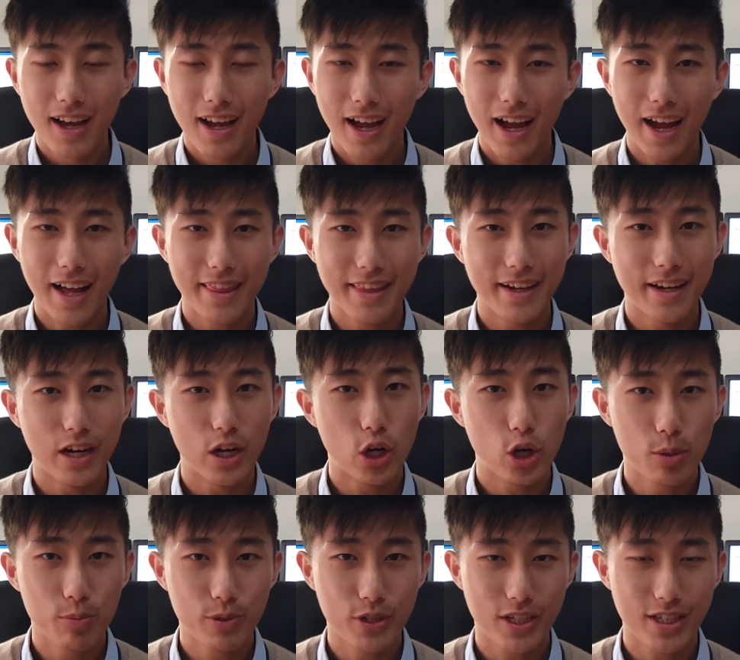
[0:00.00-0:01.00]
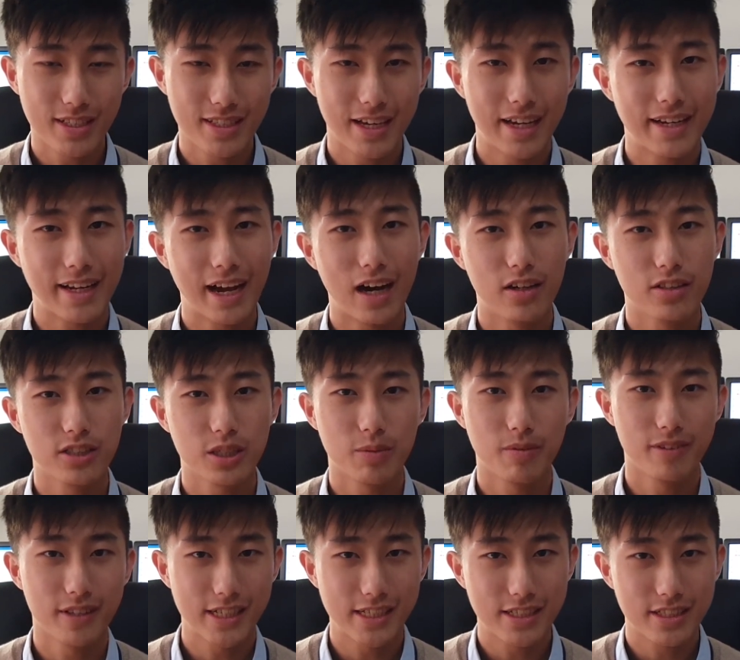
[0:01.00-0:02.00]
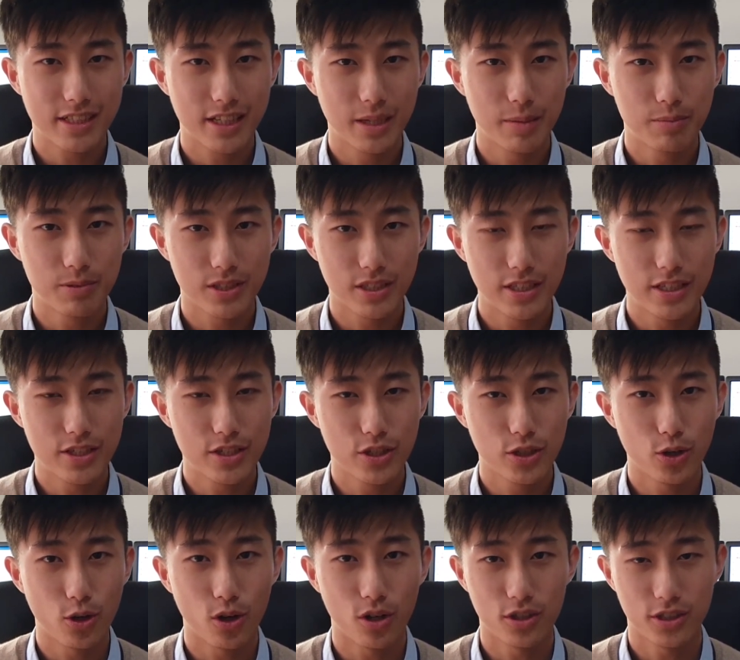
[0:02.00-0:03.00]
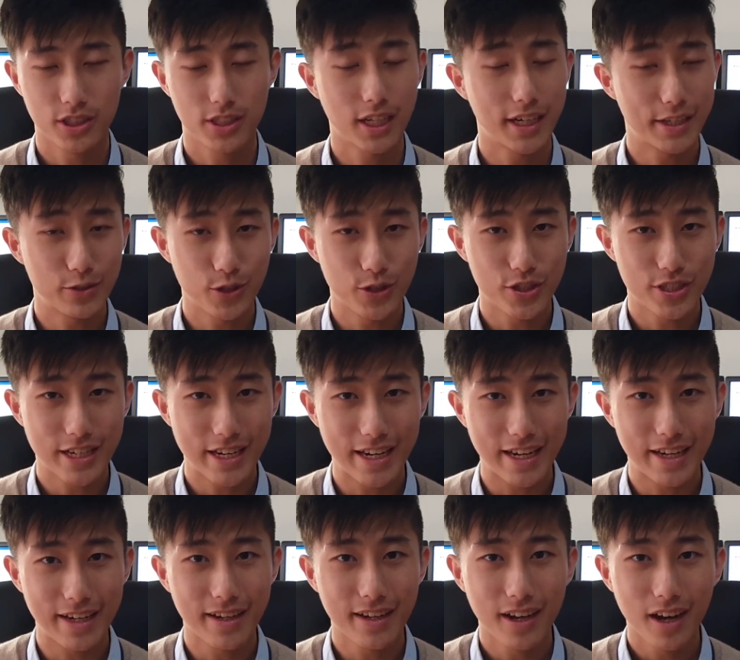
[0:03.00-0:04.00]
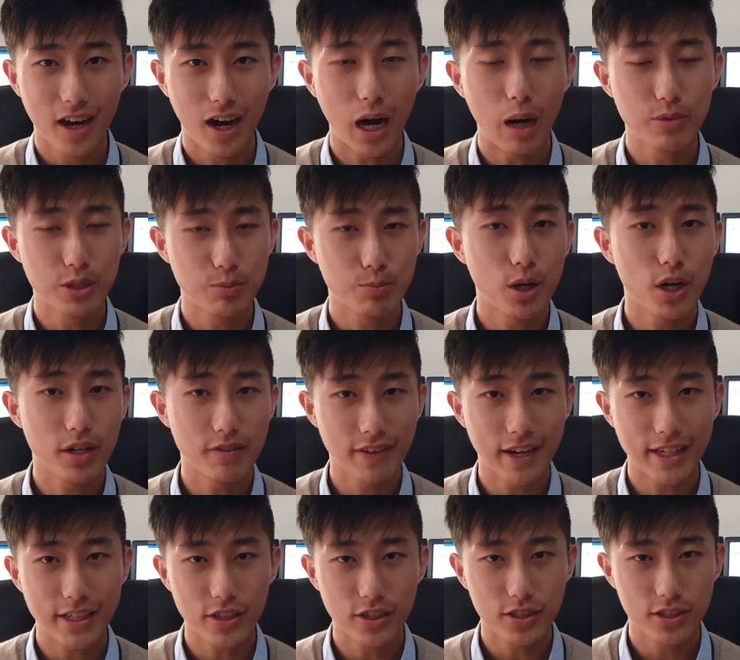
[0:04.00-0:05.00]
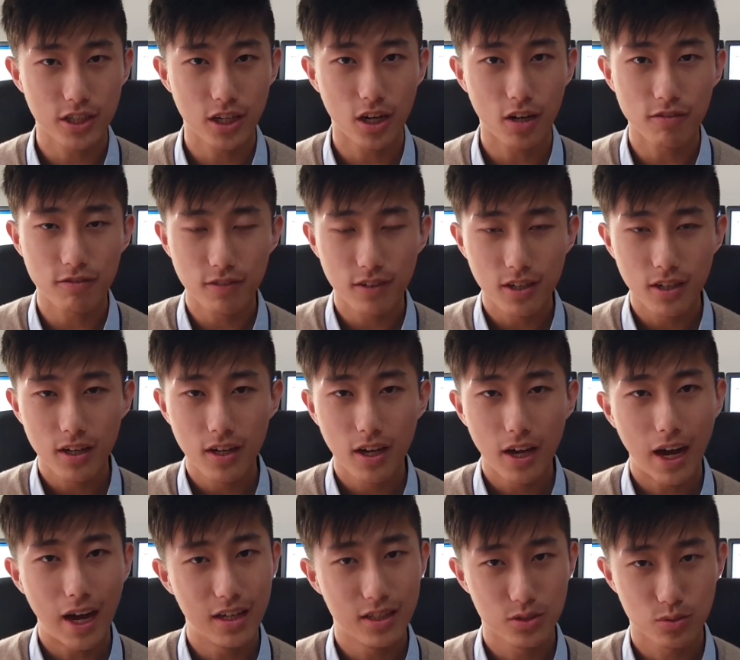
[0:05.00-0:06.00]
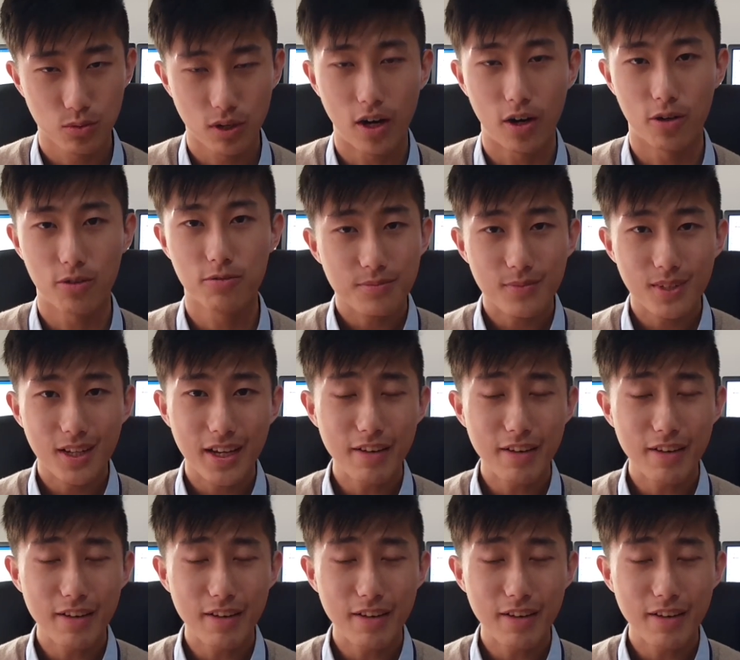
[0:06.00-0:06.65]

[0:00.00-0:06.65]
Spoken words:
And then I hope you can take out some of these tips into your study routine to motivate yourself as well.